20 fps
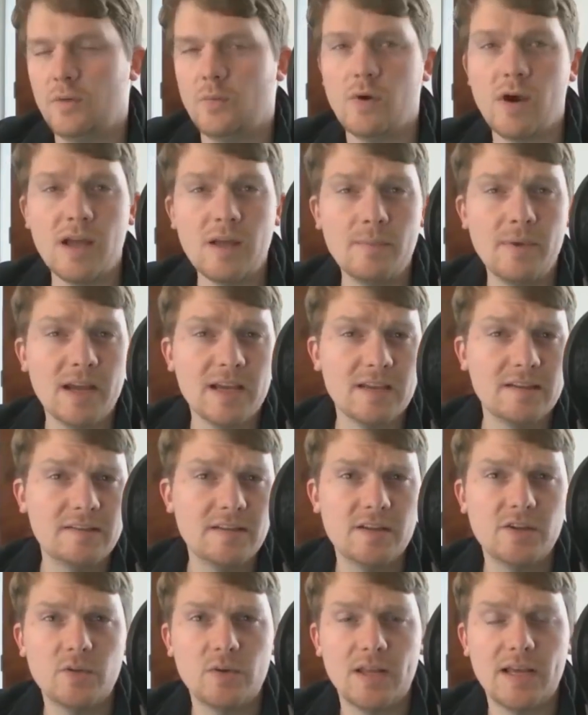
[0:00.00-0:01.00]
Why am I
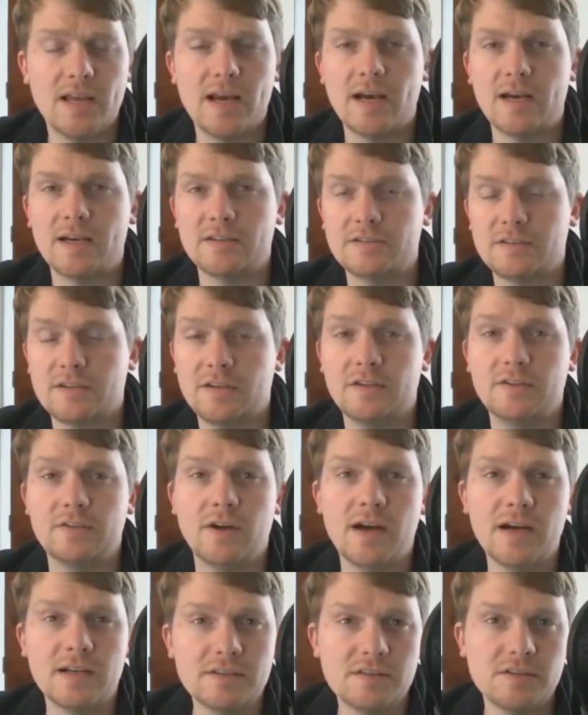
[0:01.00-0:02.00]
continually asked to
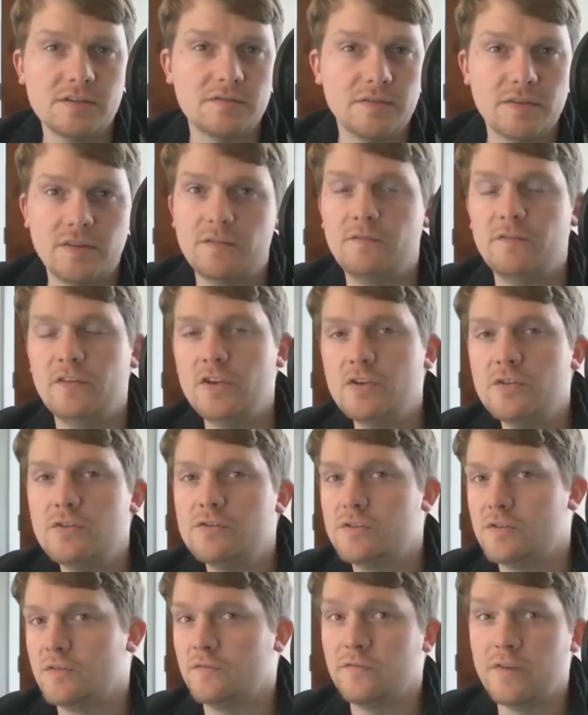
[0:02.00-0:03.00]
answer for the
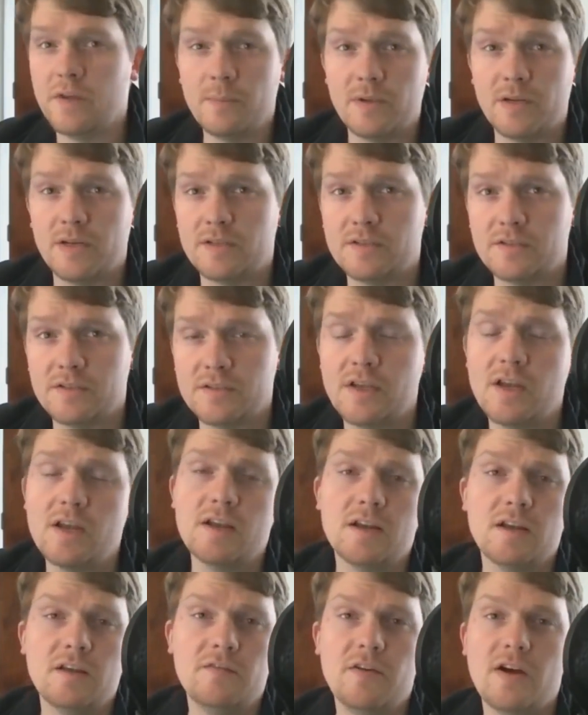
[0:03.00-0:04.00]
views of feminists
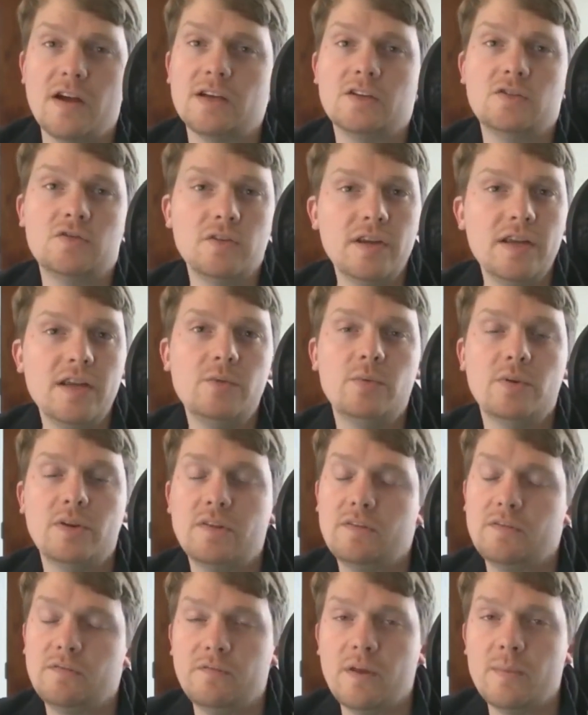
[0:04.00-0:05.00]
if I agree
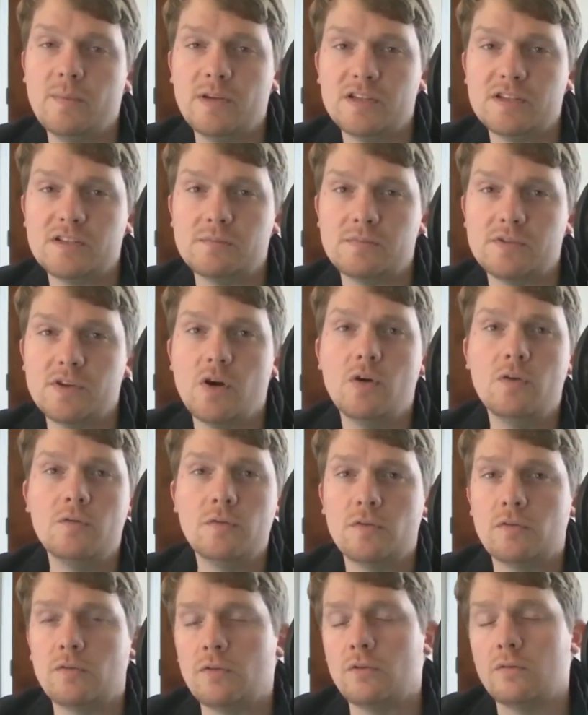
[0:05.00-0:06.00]
with feminism's
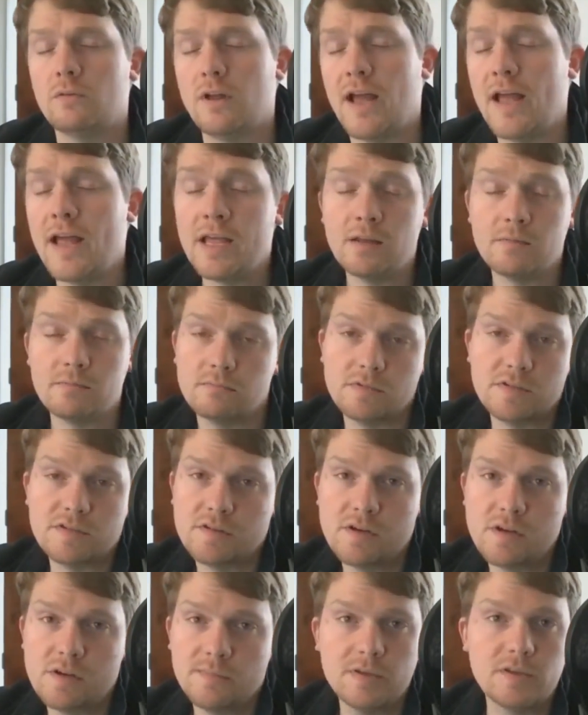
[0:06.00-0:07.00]
overall aims,
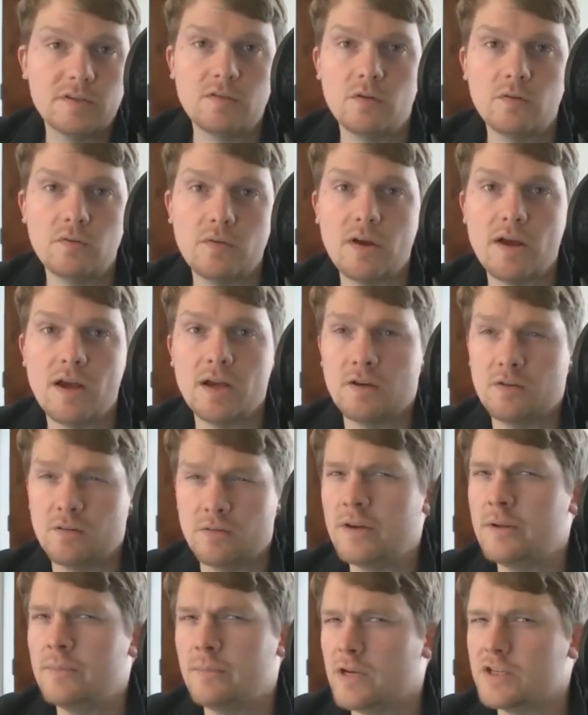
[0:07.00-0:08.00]
but don't
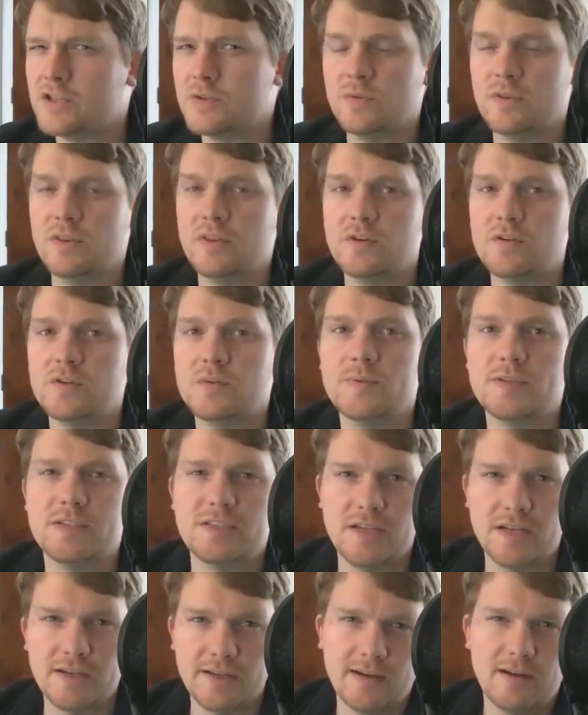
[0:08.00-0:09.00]
agree much with those
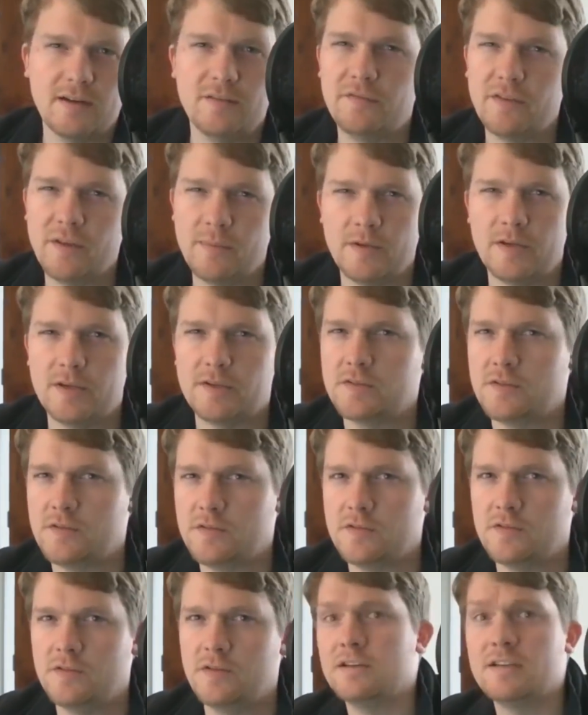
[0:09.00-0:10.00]
particular
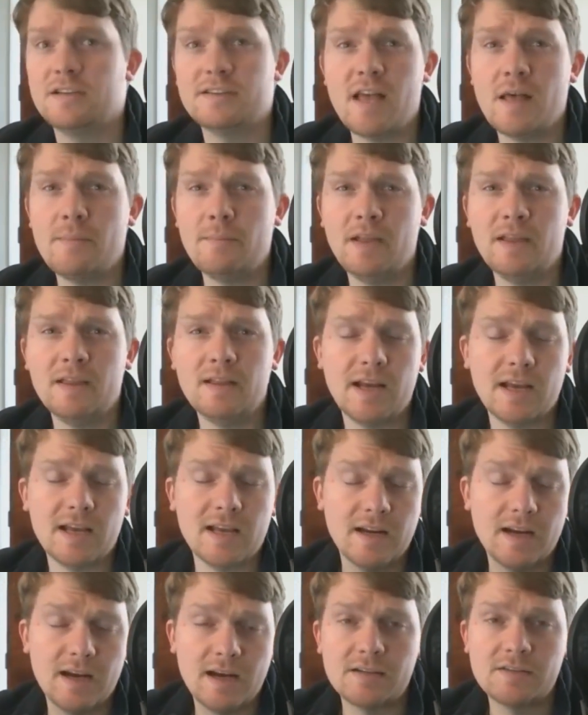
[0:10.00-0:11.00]
feminists? Does that mean that I
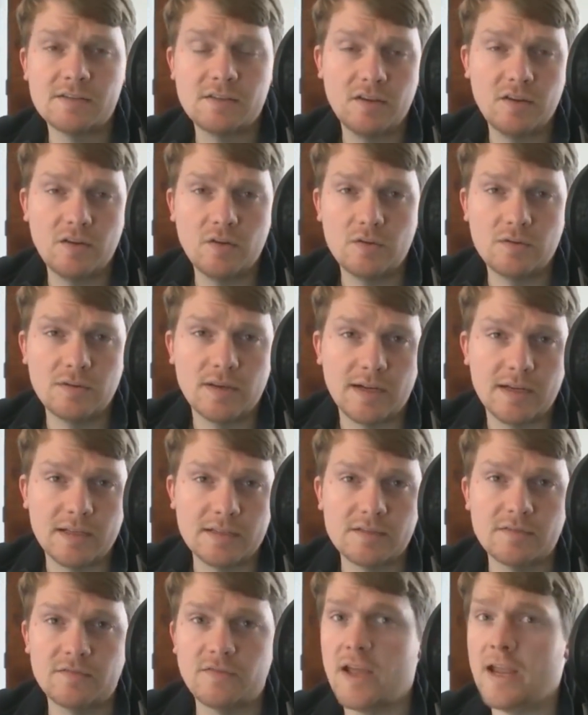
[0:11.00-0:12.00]
can ask you to
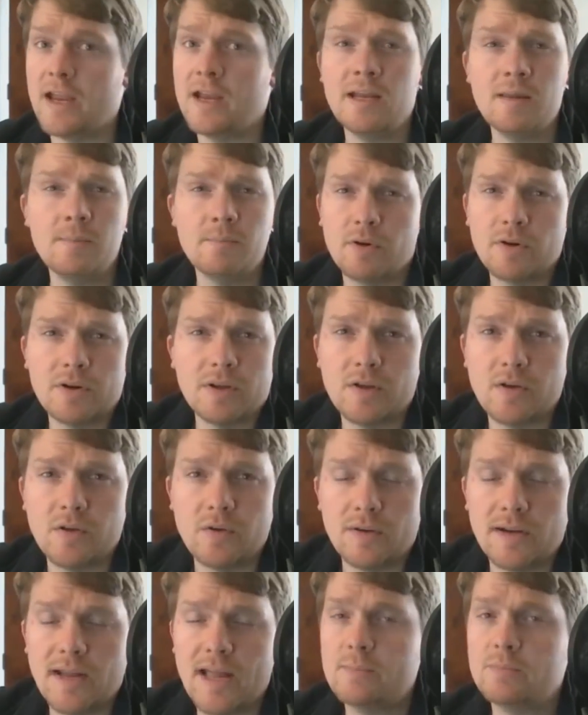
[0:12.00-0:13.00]
answer for anybody who
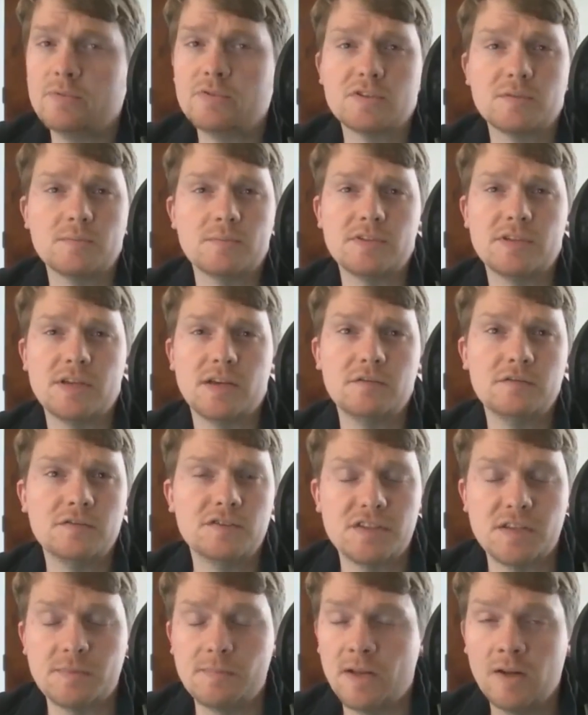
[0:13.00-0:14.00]
labels themselves
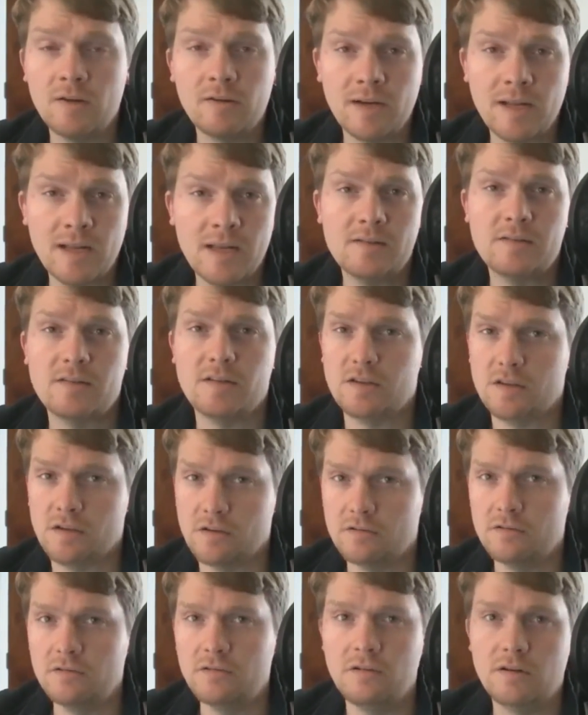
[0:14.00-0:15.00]
similarly to
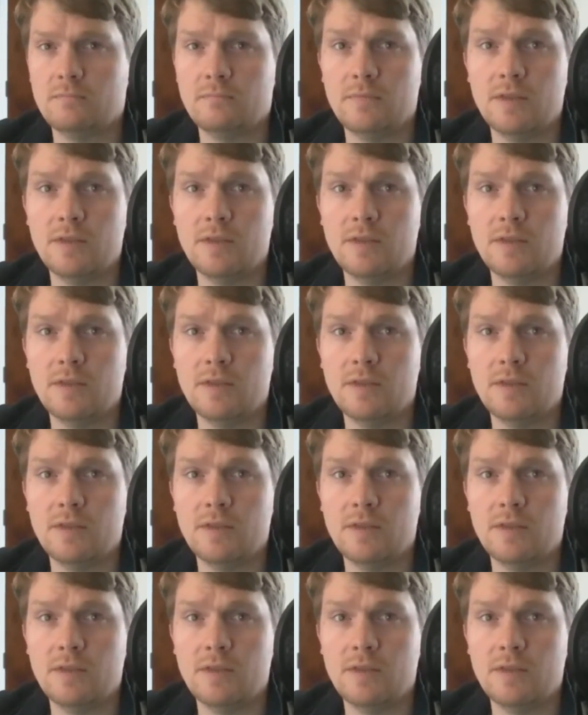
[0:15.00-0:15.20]
you,